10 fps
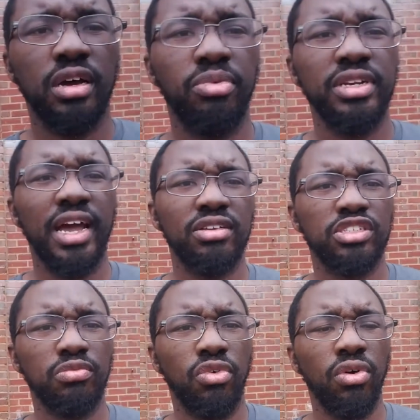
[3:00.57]
put down some
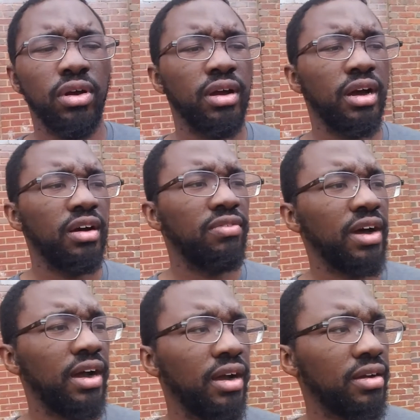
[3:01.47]
more of
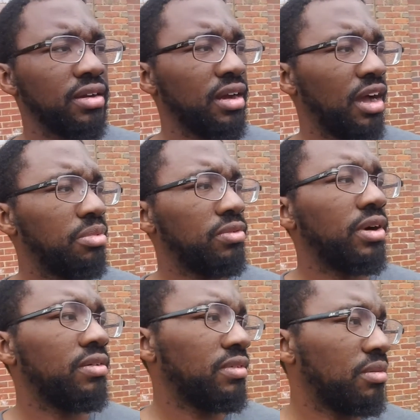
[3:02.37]
our
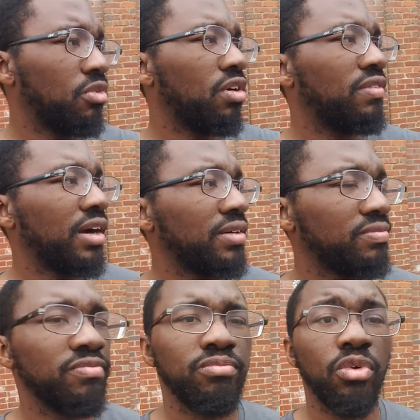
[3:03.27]

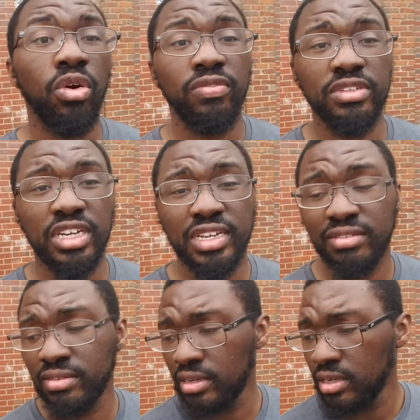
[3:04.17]
more of the chicken
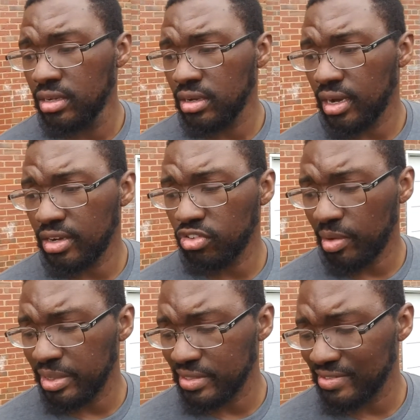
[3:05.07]

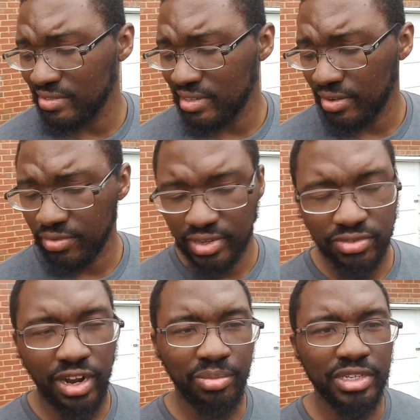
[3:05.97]
droppings and stuff, not
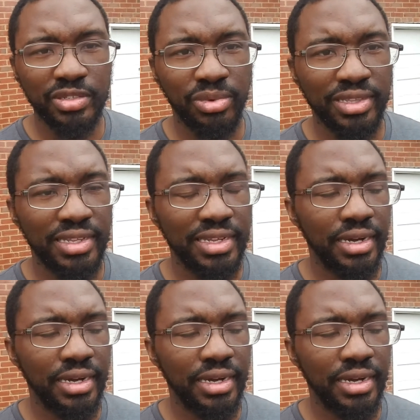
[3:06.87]
droppings, but the